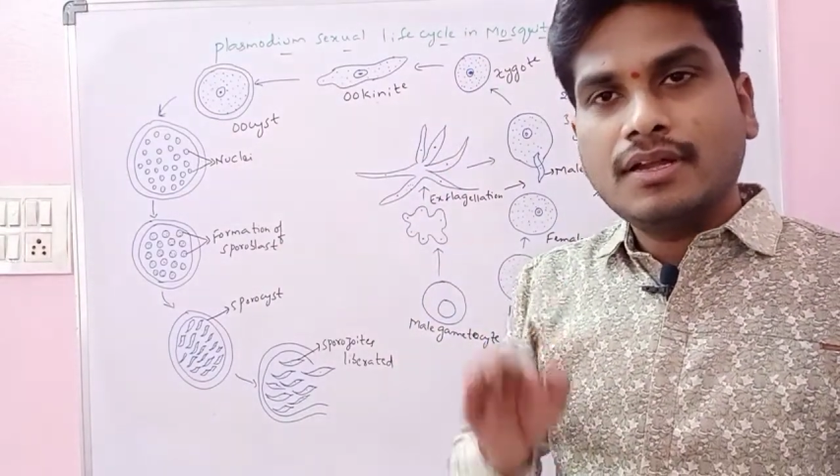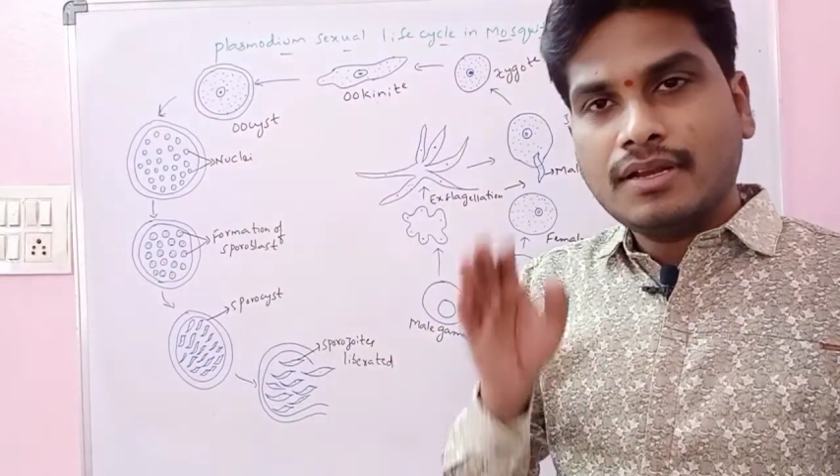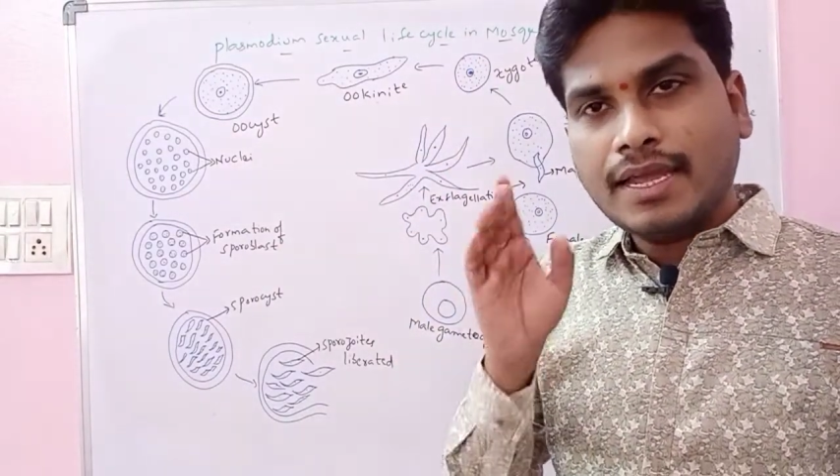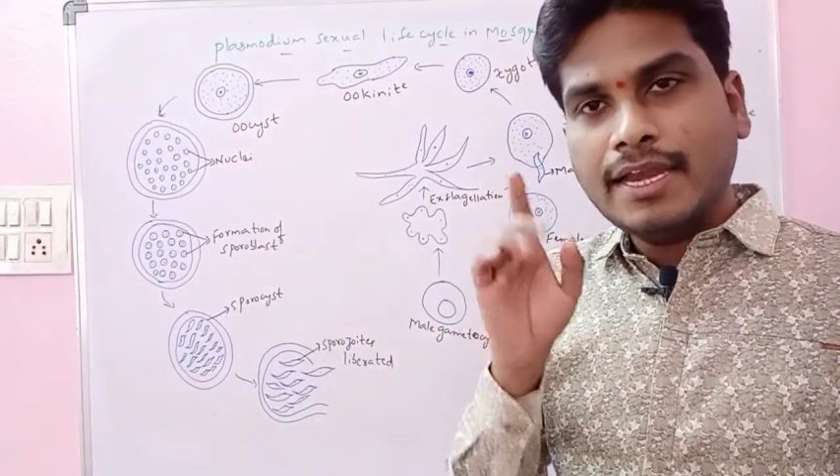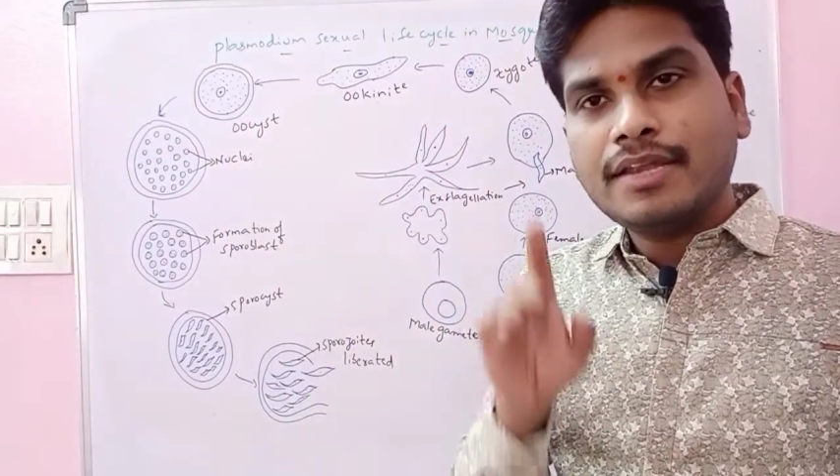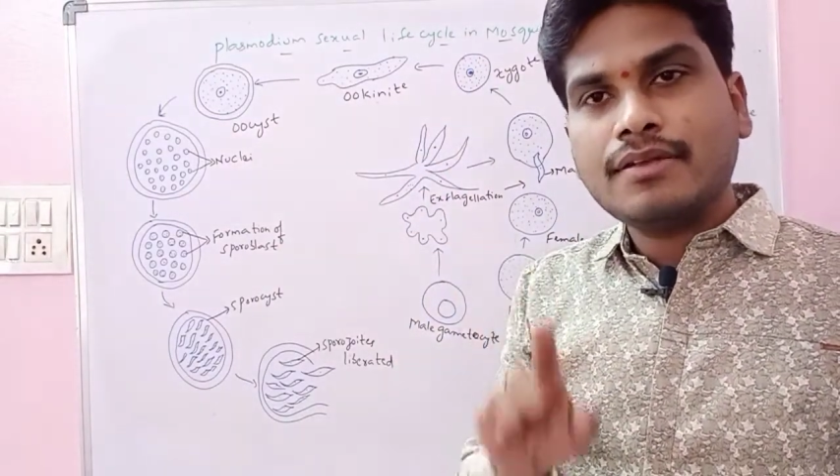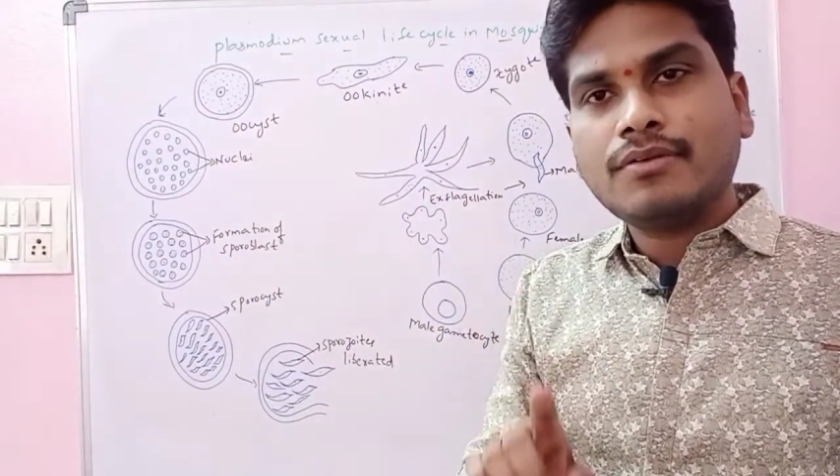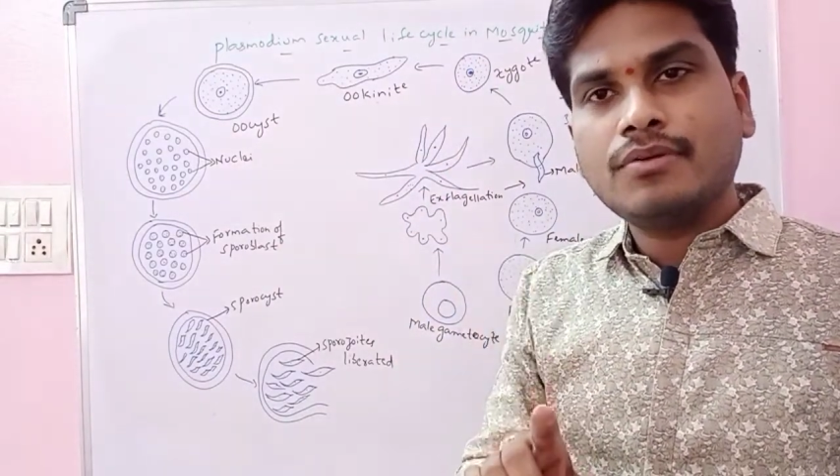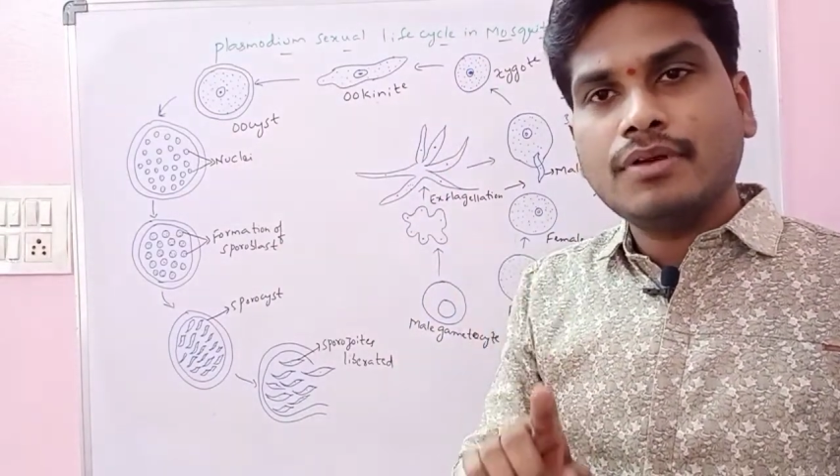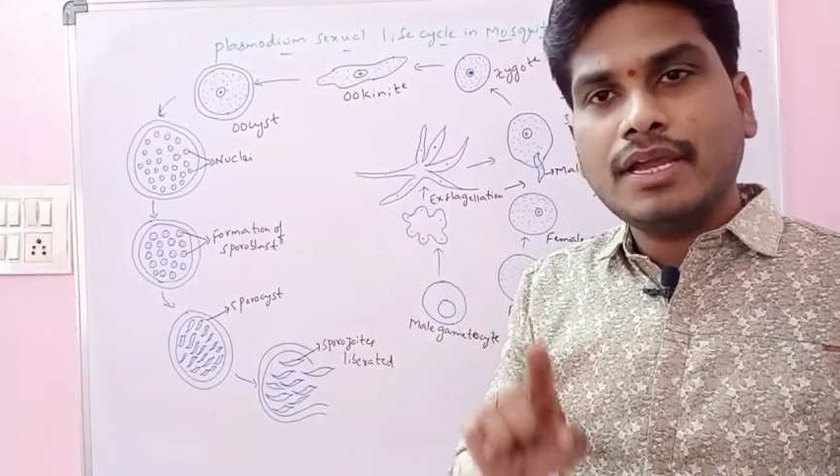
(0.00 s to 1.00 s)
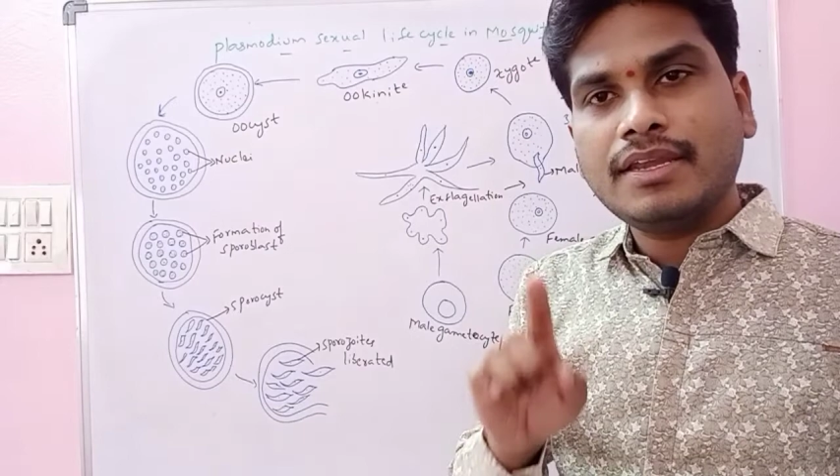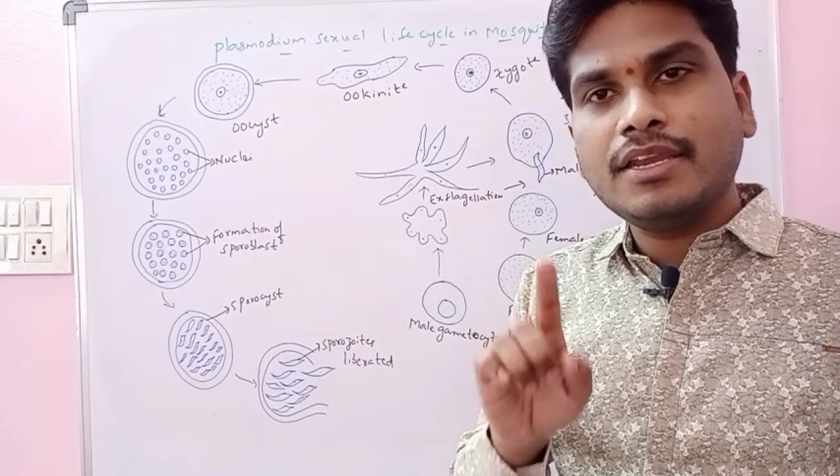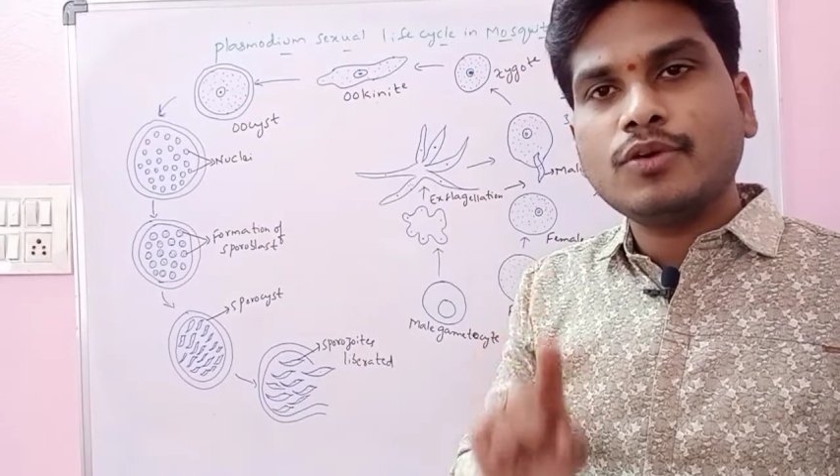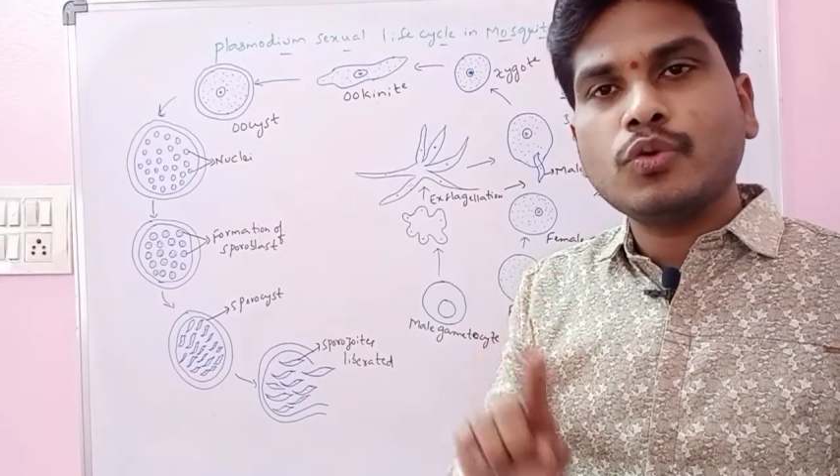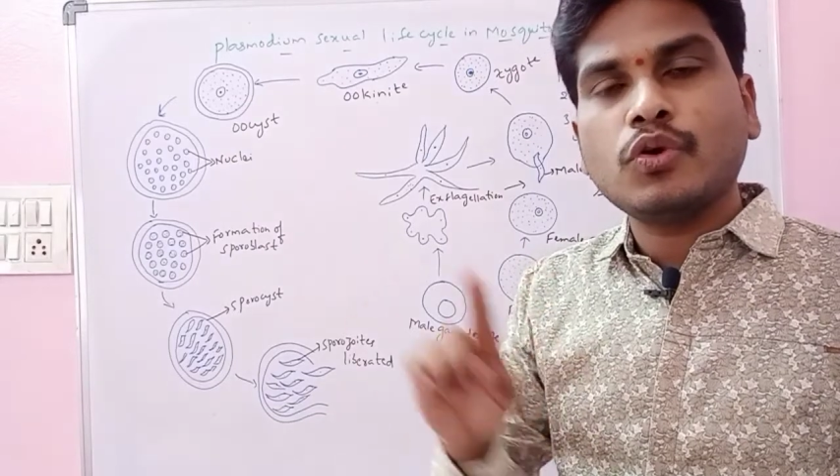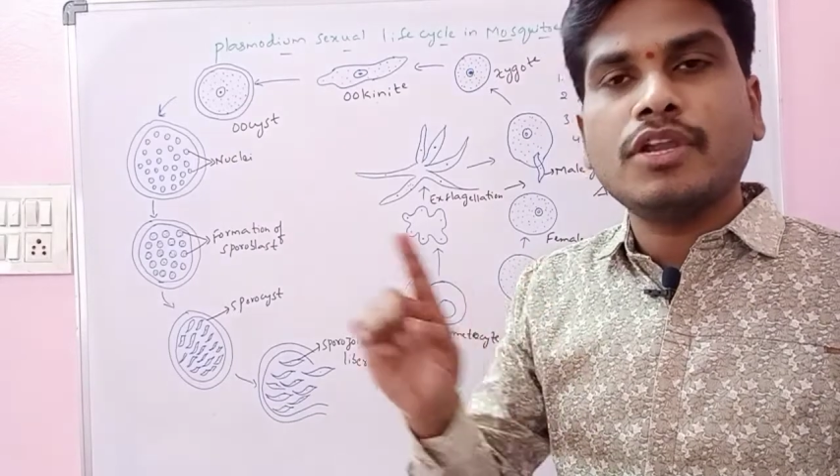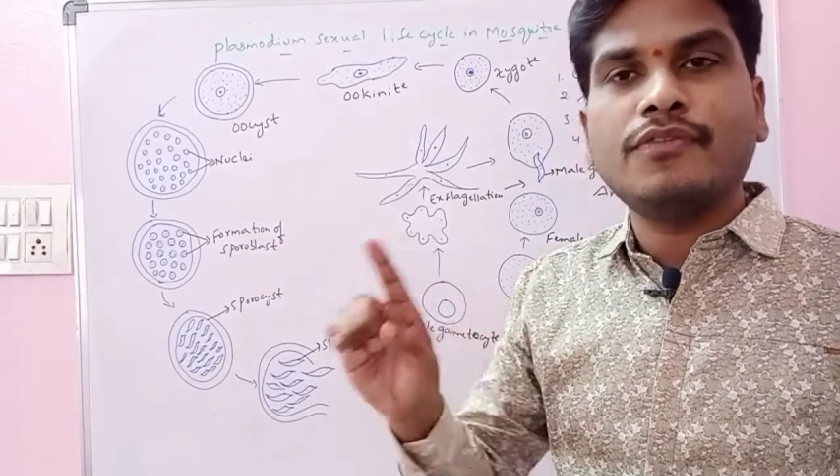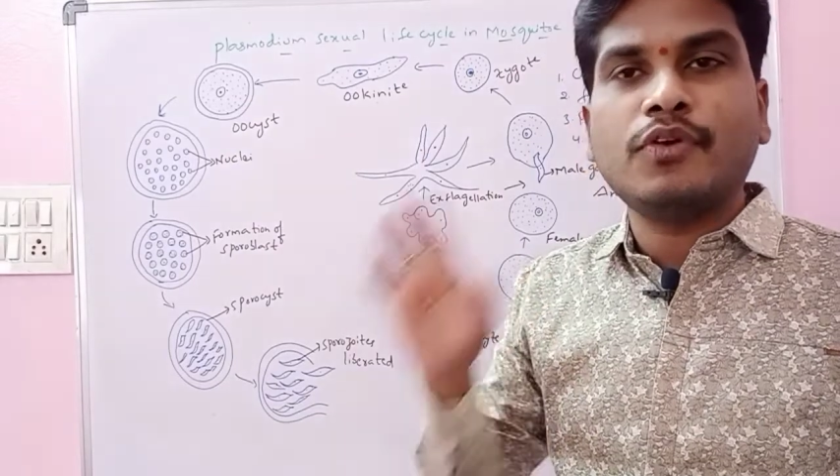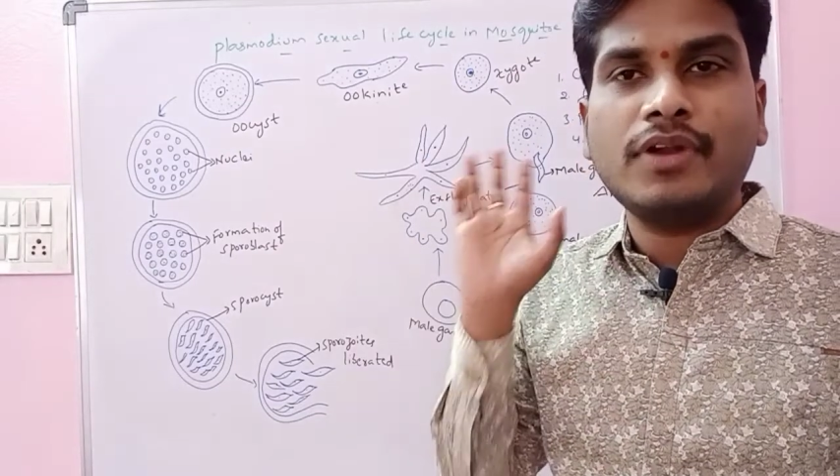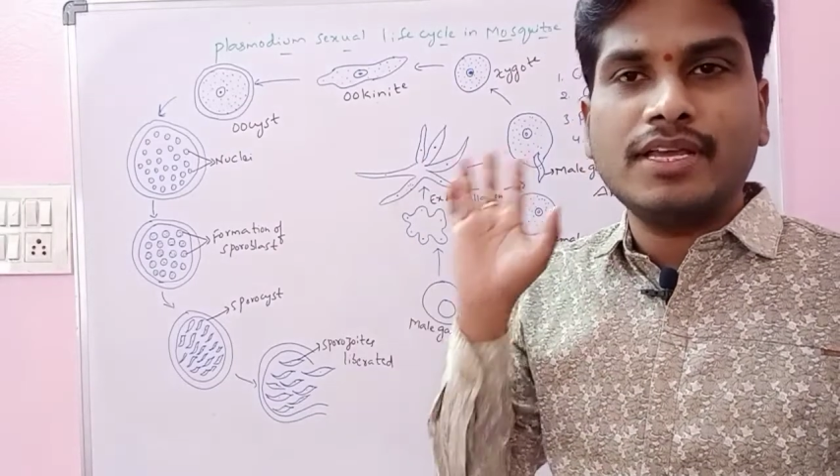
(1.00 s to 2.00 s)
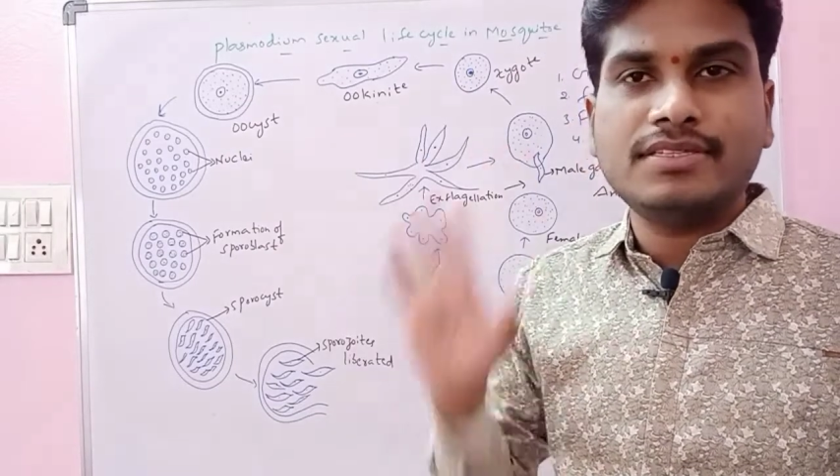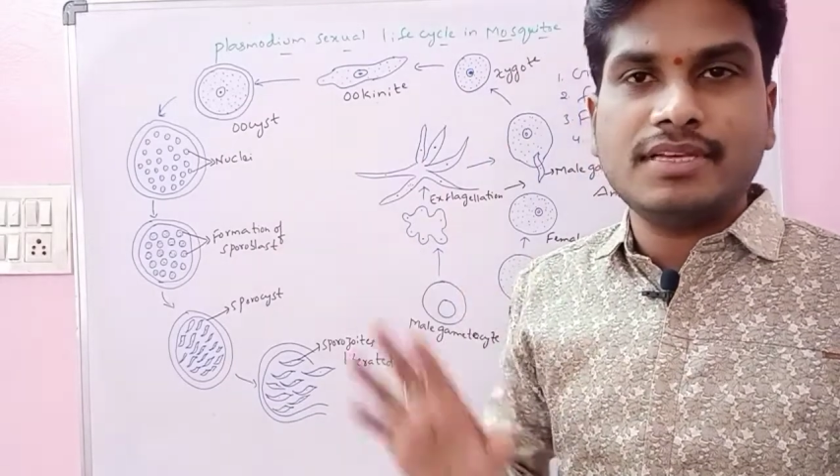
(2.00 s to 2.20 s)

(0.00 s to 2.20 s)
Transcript: 18 to 24 days here.